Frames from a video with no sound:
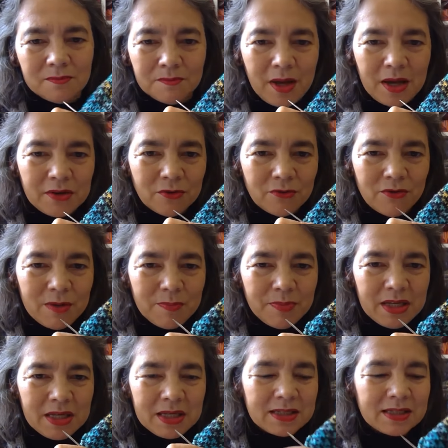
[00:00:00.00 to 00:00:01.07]
pattern
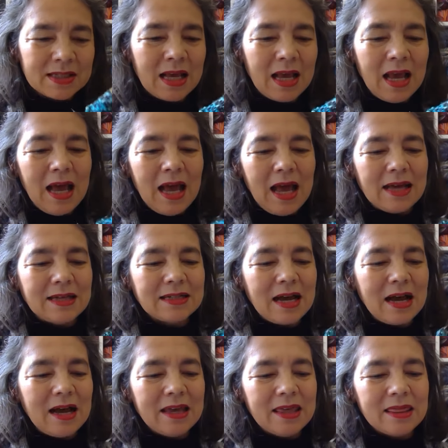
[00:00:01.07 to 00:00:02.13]
repeats, and
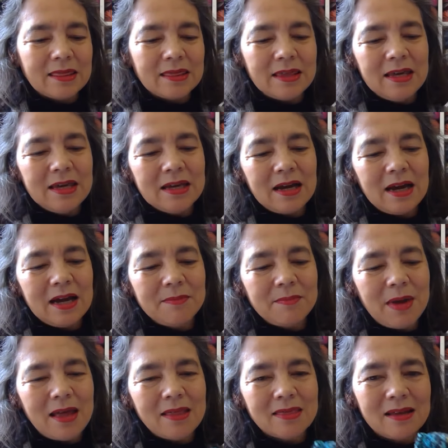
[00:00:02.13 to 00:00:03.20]
I think I'm
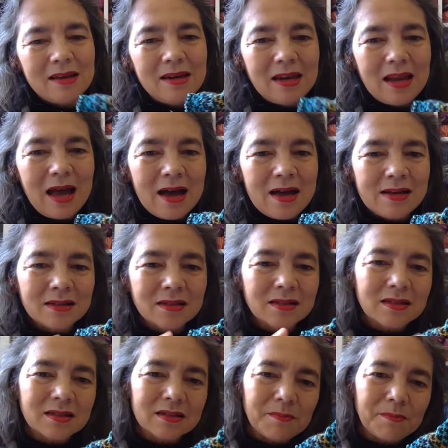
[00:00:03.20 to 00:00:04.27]
at the
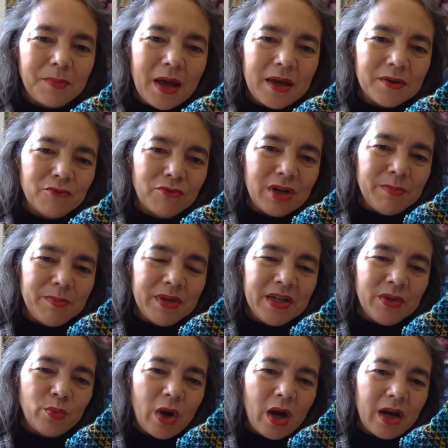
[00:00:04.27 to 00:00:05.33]
last pattern
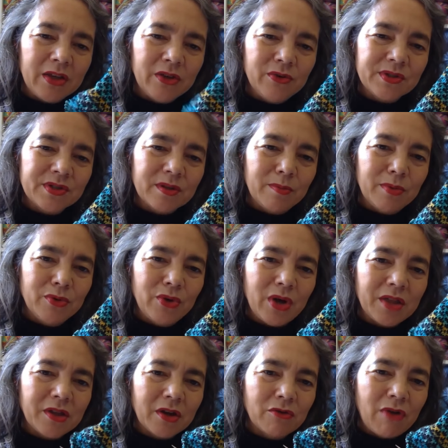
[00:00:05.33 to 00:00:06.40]
repeat where I use the blue
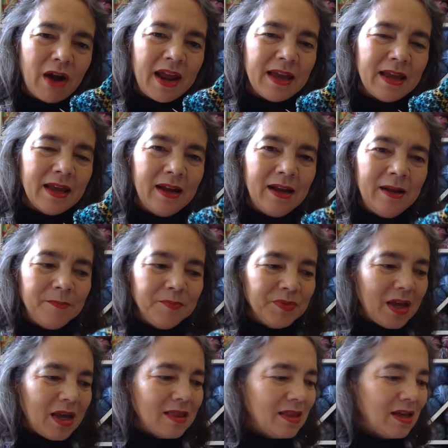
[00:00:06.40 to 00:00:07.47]
and the gray,
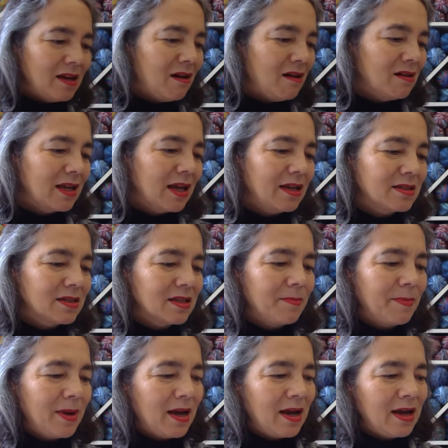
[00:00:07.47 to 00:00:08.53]
and then I'll get to the
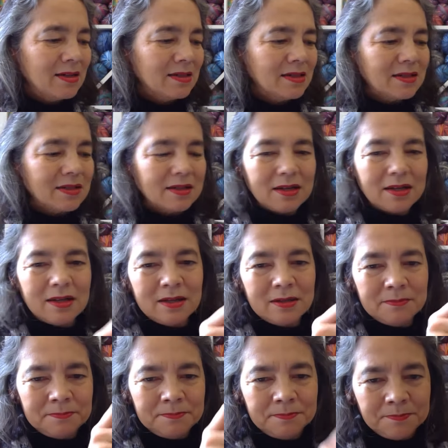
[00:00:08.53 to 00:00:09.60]
part
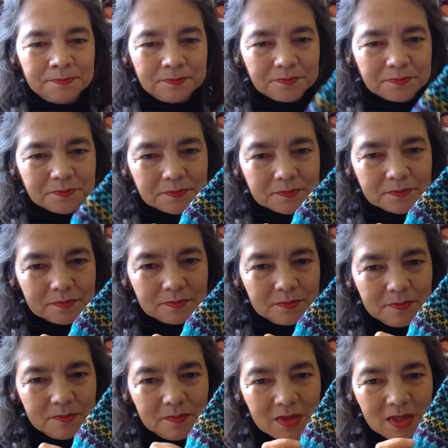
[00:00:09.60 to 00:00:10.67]

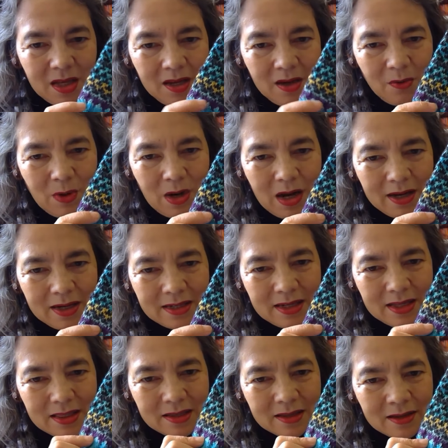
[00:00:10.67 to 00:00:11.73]
where I
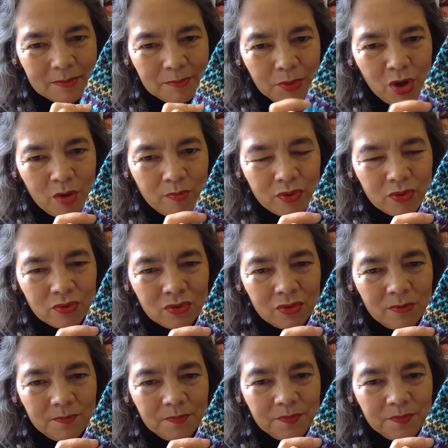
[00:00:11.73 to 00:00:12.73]
knit the purple